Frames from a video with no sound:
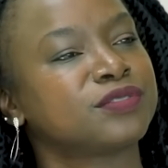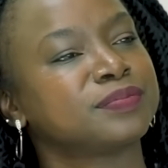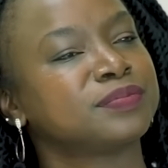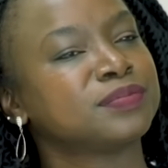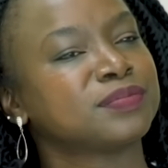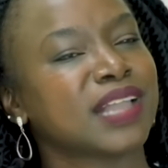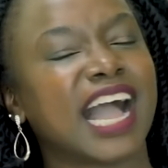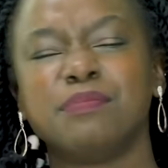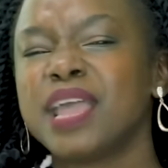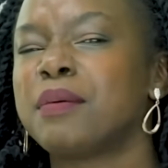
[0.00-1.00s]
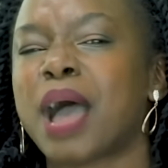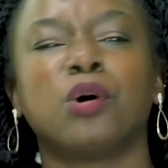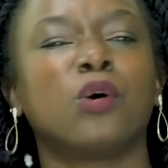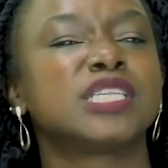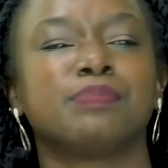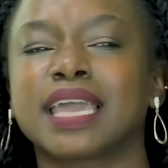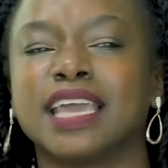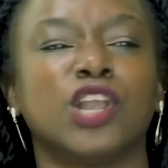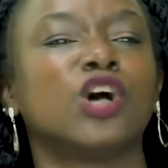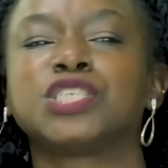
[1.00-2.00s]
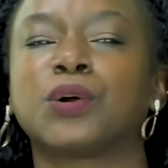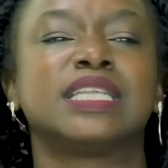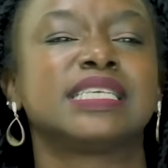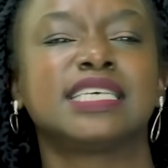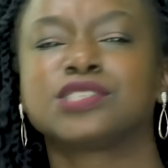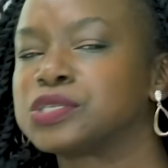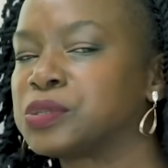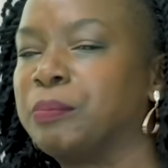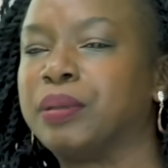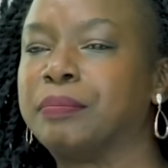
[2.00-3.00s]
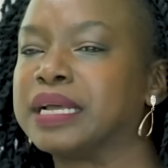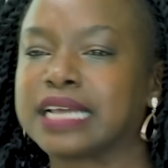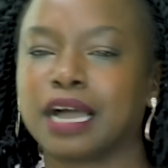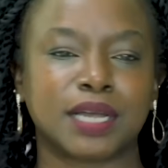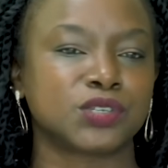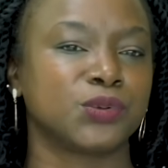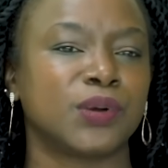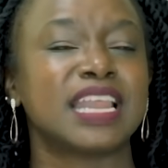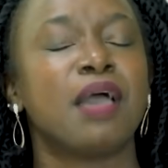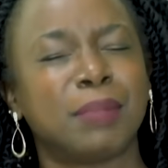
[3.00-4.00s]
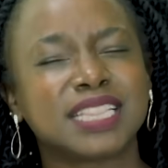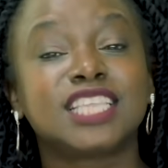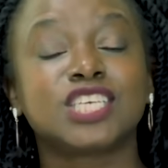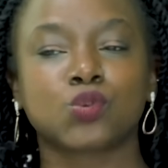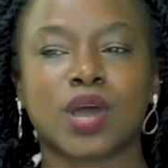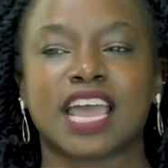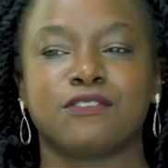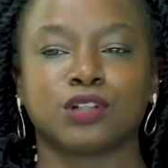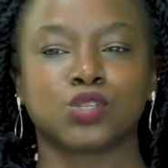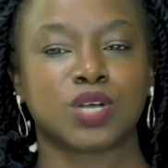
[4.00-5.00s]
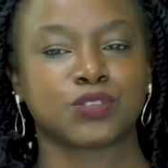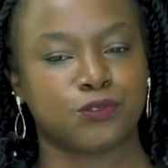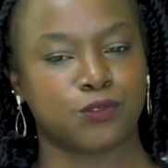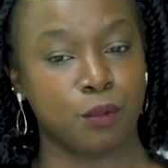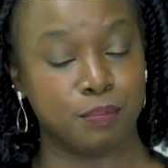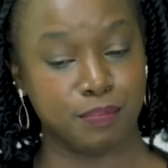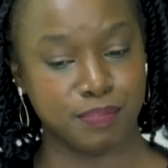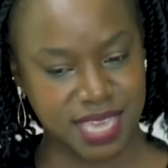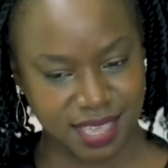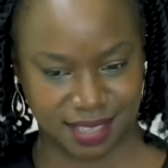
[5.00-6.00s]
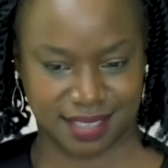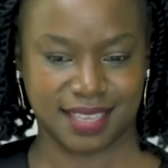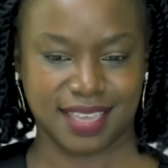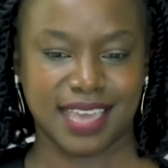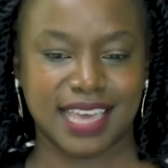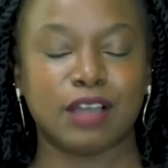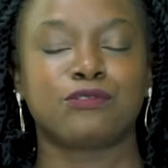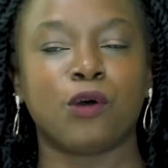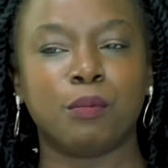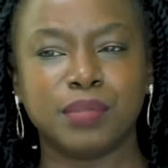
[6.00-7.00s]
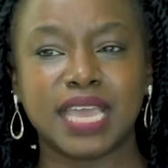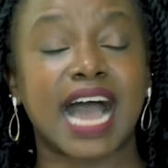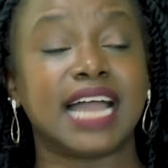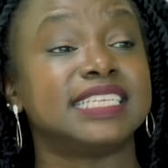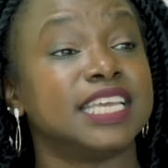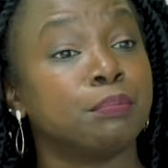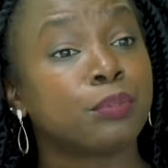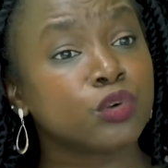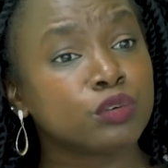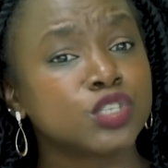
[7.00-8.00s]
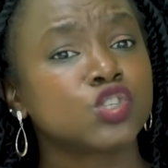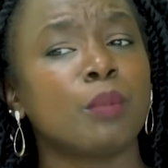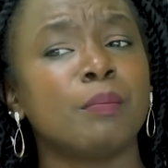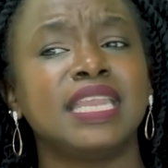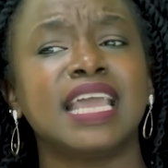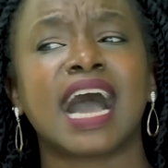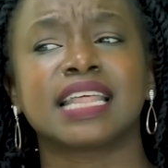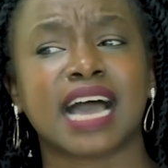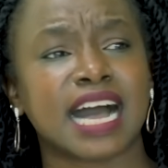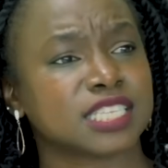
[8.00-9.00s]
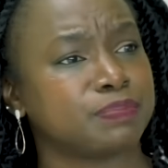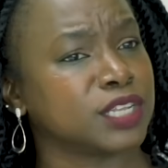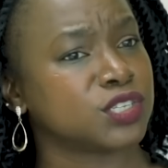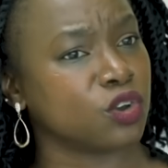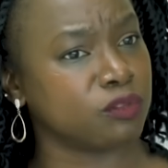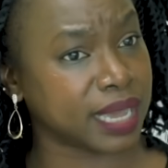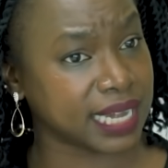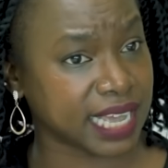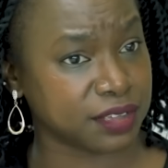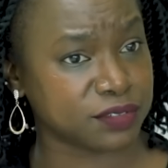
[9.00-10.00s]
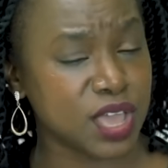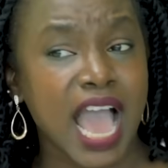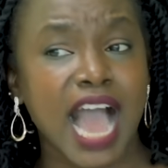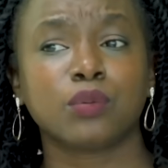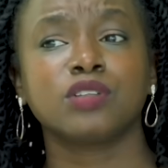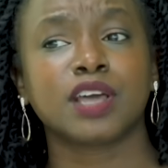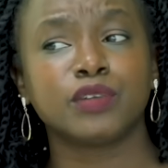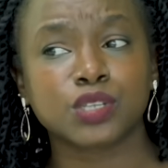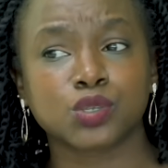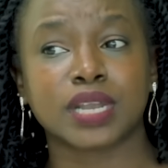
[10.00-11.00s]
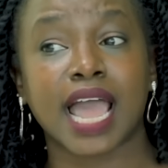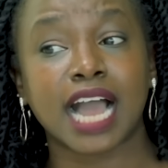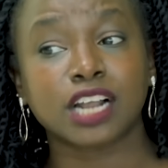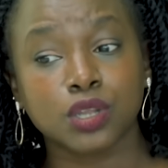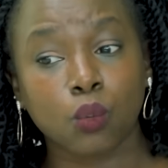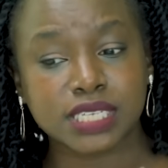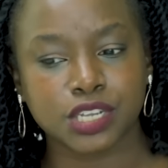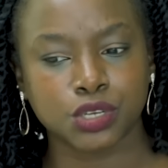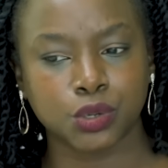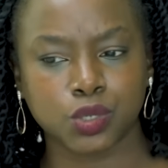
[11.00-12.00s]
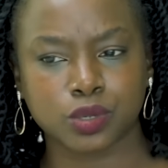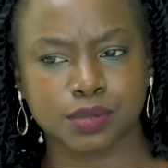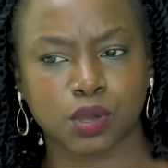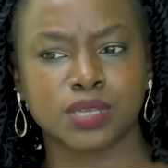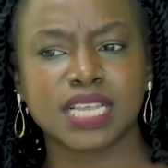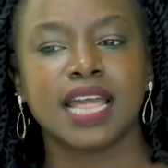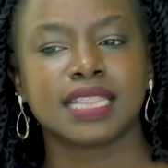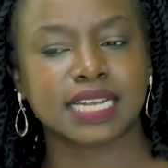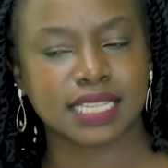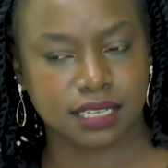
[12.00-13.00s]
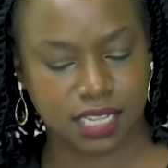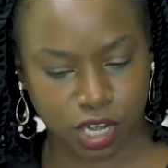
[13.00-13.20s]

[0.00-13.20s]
Wow. And me, I'm always yeah. making illogical decisions to be better about doing, but this mm. one I felt was for, for me. You. You, yeah. For me, and it improved so many other aspects of my life. Mm. And one of the reasons why I actually wanted to do it was because that, that the